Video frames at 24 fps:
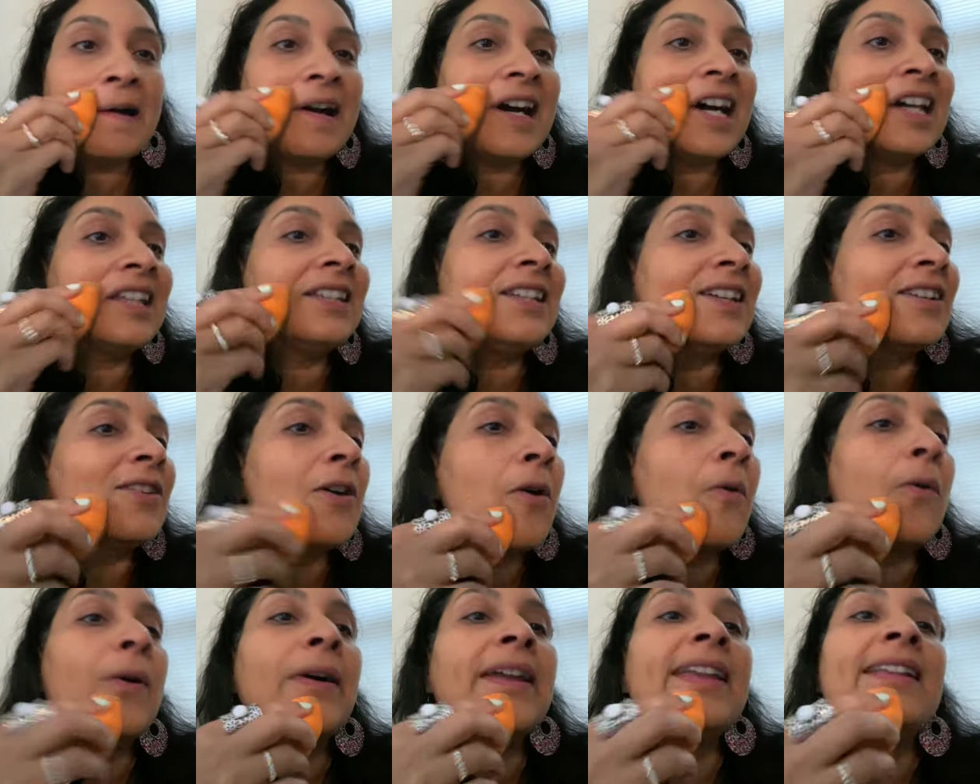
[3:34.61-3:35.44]
other
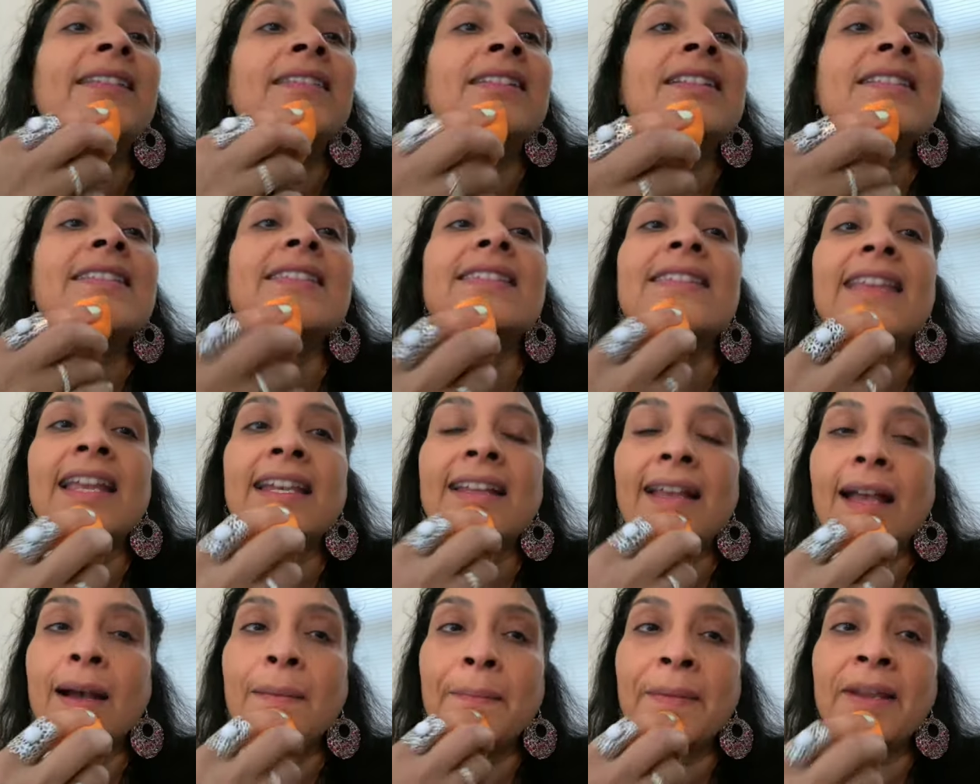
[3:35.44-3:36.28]
oils that
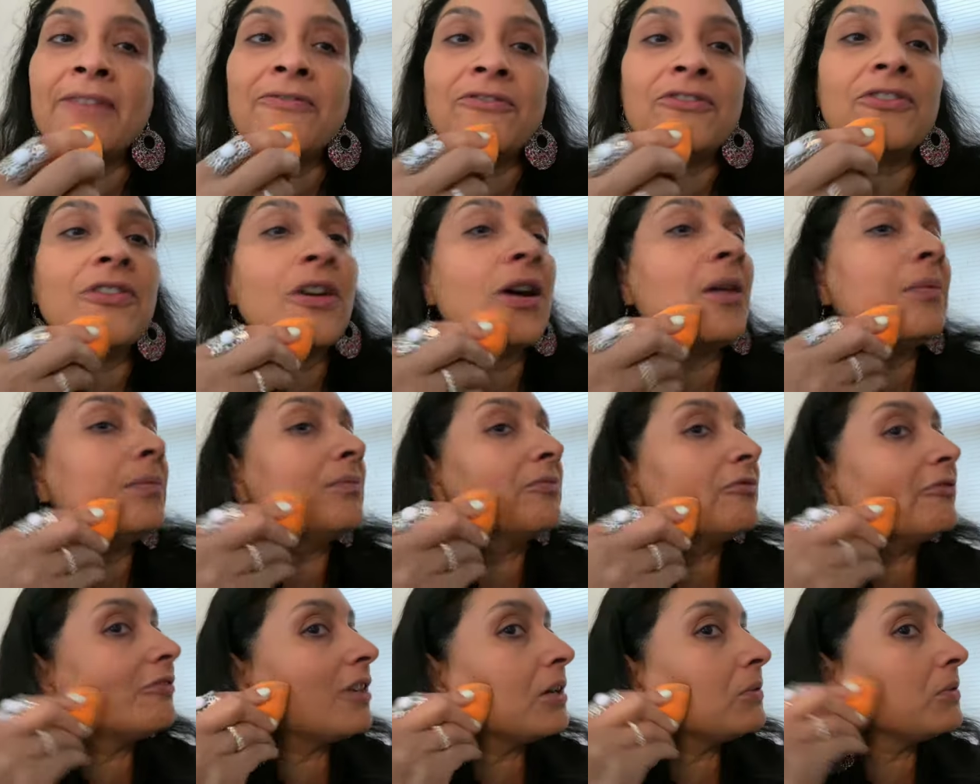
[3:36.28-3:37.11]
come in from
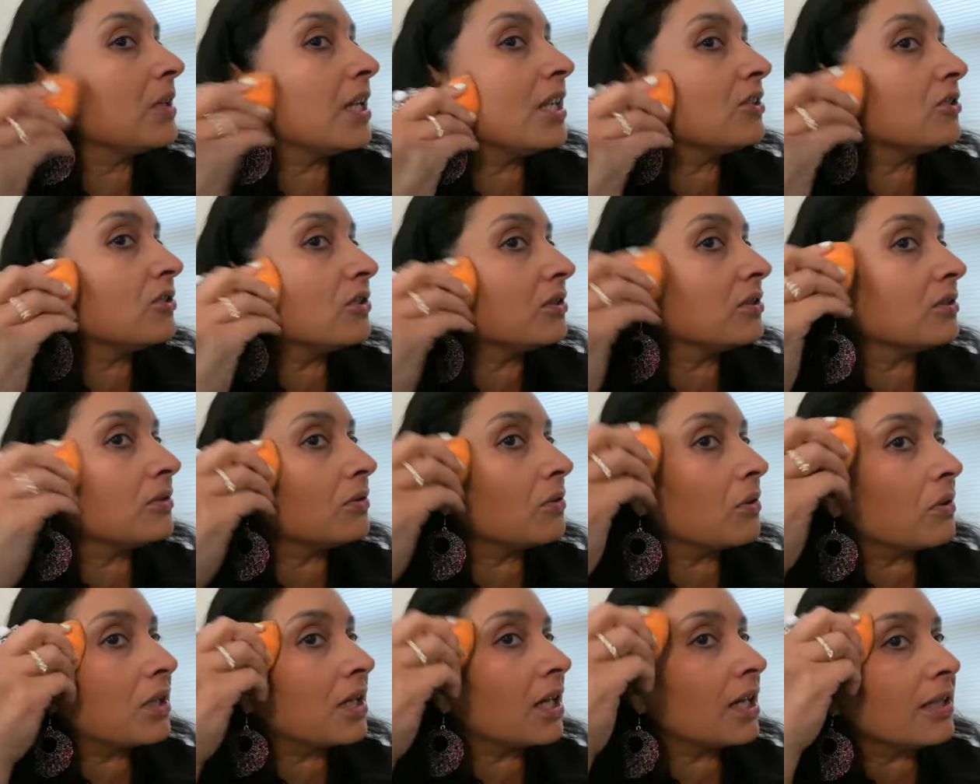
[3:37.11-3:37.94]
foundation
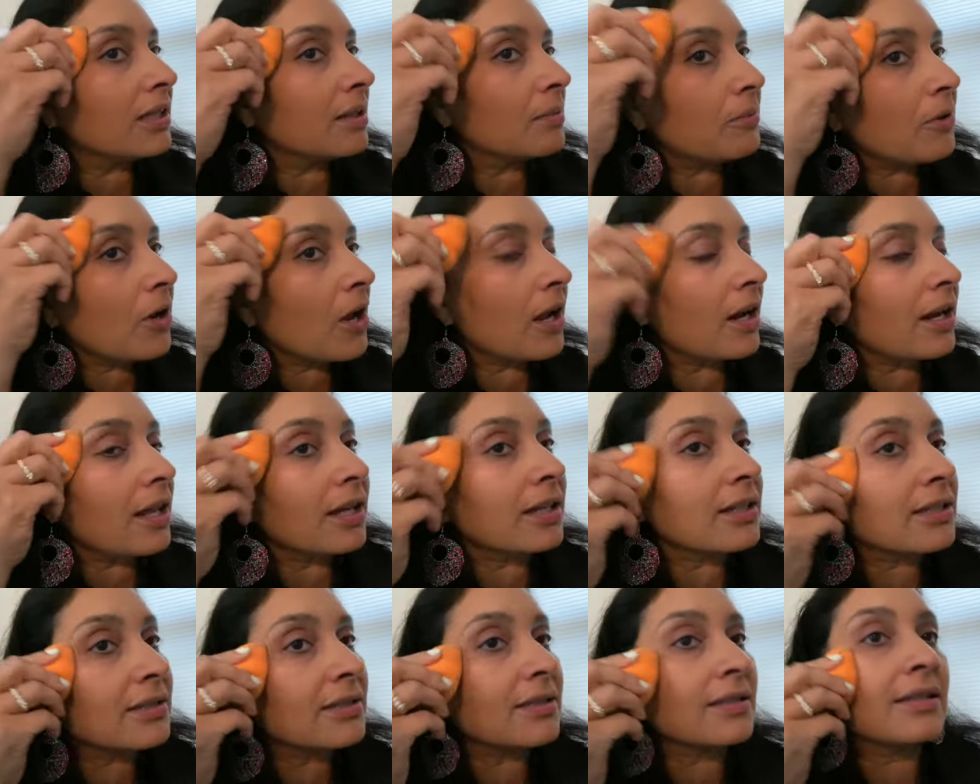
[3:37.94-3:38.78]
or other
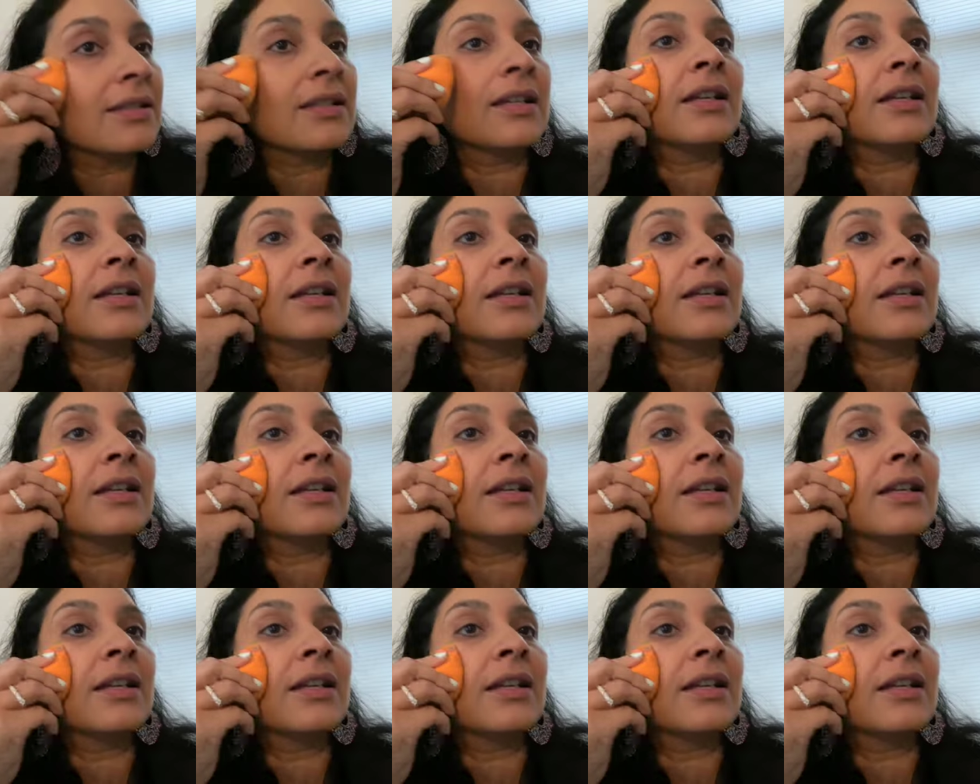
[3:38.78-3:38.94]
products.